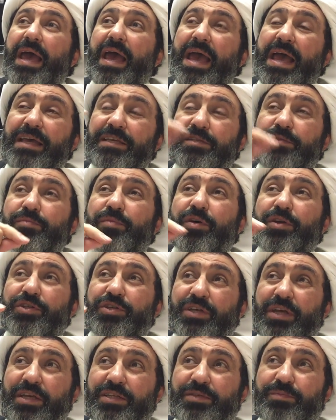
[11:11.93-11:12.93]
as
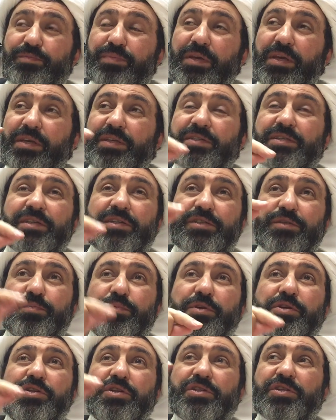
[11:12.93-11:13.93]
much as being
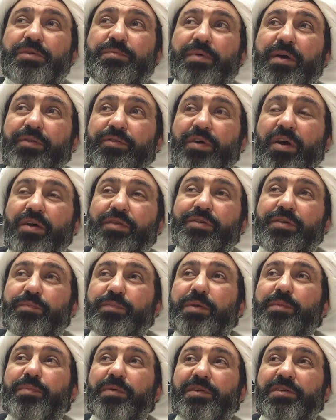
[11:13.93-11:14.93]
suspicious about other
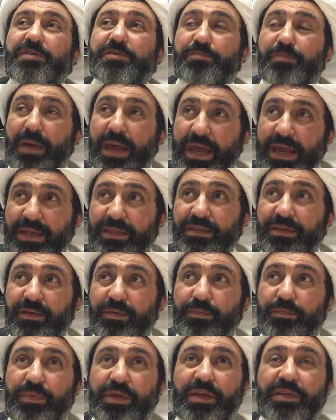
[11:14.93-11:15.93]
people is bad,
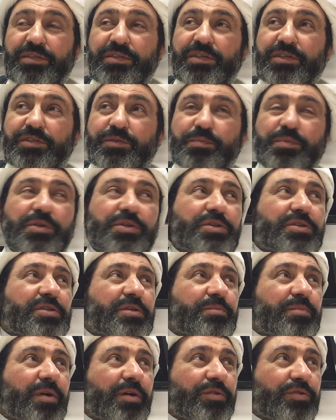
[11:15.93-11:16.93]
being
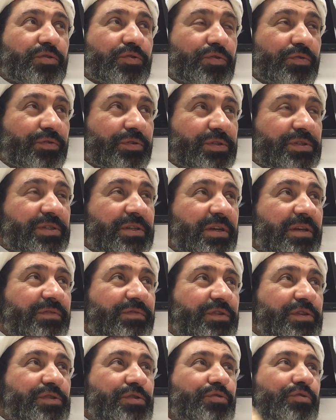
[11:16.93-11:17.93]
suspicious about
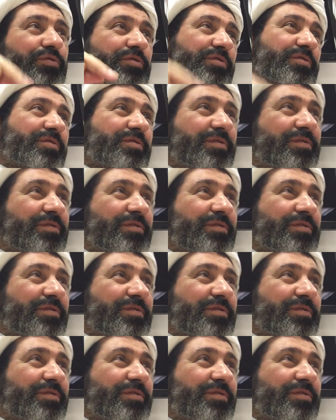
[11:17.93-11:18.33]
yourself is good.